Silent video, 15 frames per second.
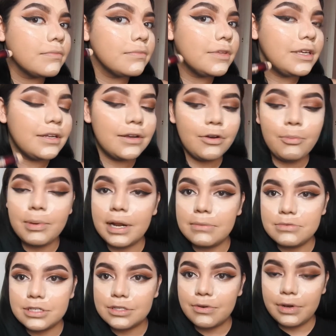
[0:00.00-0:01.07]
you know, but
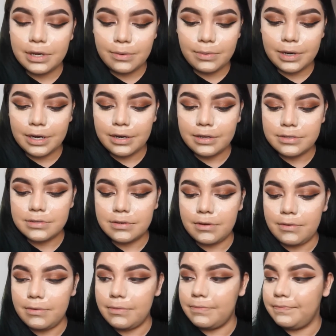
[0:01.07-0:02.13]
I'm just going to work,
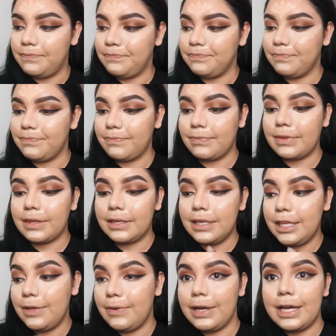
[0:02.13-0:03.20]
so
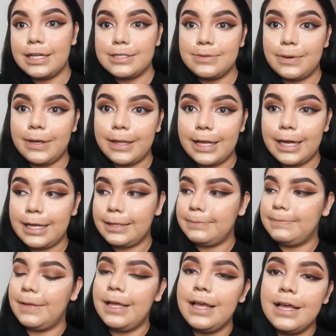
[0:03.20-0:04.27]
you don't gotta do all that.
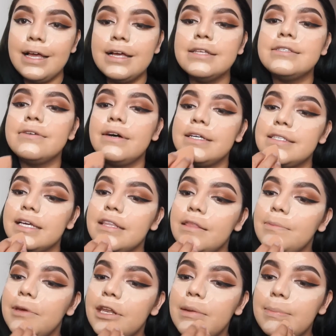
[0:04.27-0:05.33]
So I take
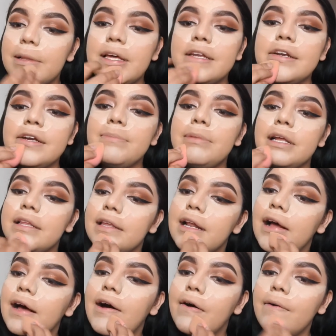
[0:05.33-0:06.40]
the beauty blender, blend it
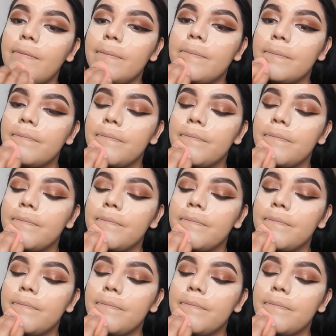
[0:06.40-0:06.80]
out